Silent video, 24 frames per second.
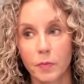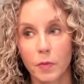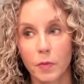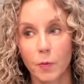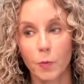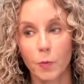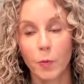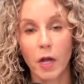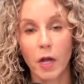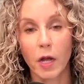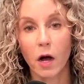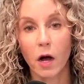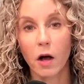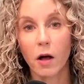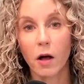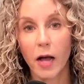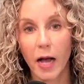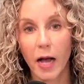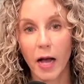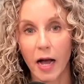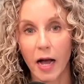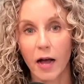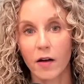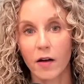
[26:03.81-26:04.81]
we all
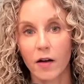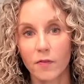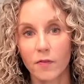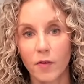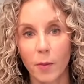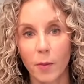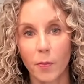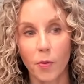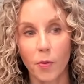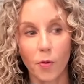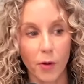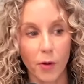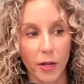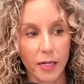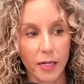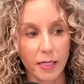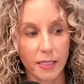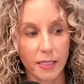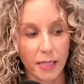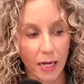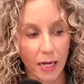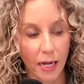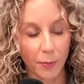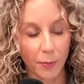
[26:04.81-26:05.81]
have a point in
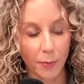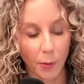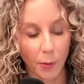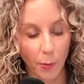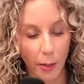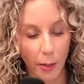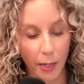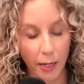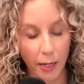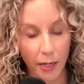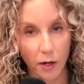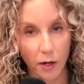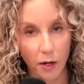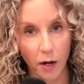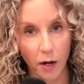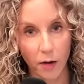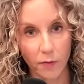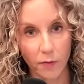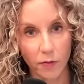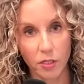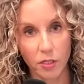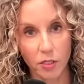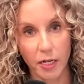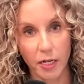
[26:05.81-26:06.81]
time where we're in a
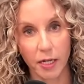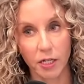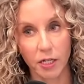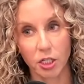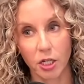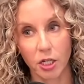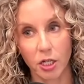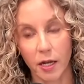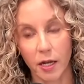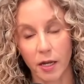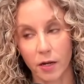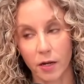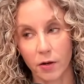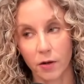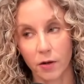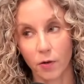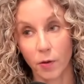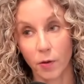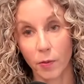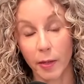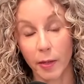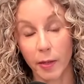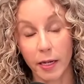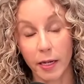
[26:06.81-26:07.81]
conversation
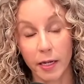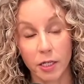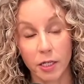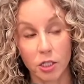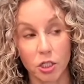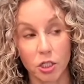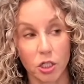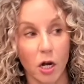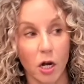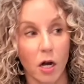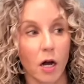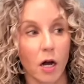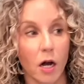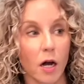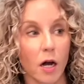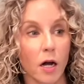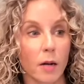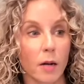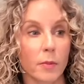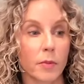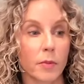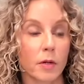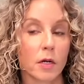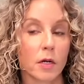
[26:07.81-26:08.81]
or we're in a
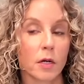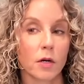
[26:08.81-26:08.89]
job